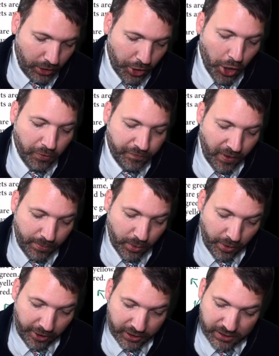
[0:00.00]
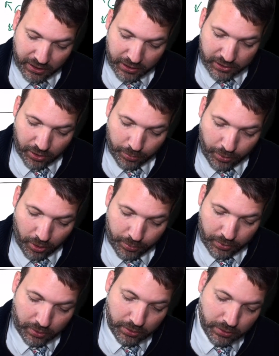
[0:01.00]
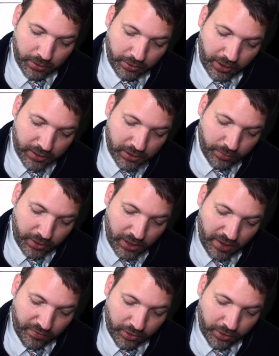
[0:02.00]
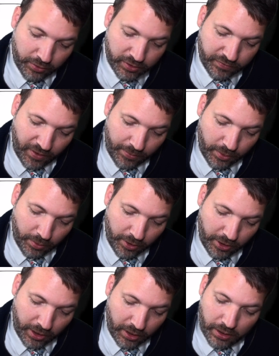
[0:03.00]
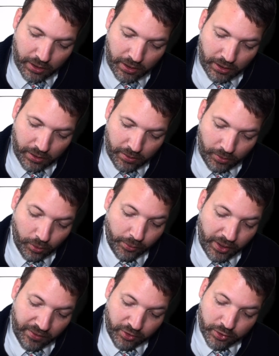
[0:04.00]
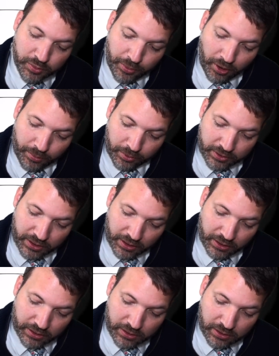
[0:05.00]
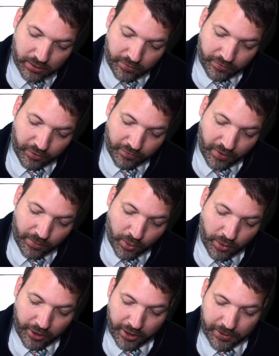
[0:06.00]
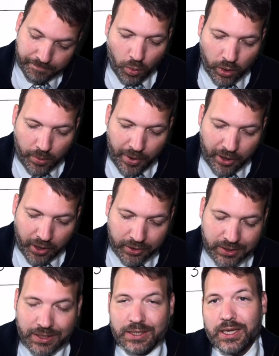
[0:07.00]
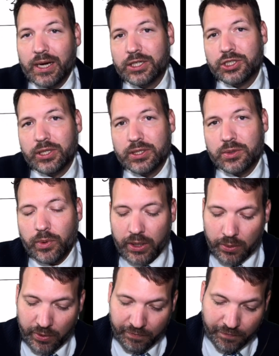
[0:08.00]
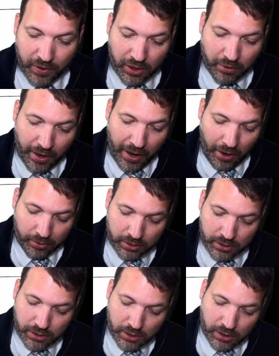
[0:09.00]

No February tickets are purple. Okay, so we never use February, uh, or we never use purple tickets for February. What about our deductions? What can we figure out?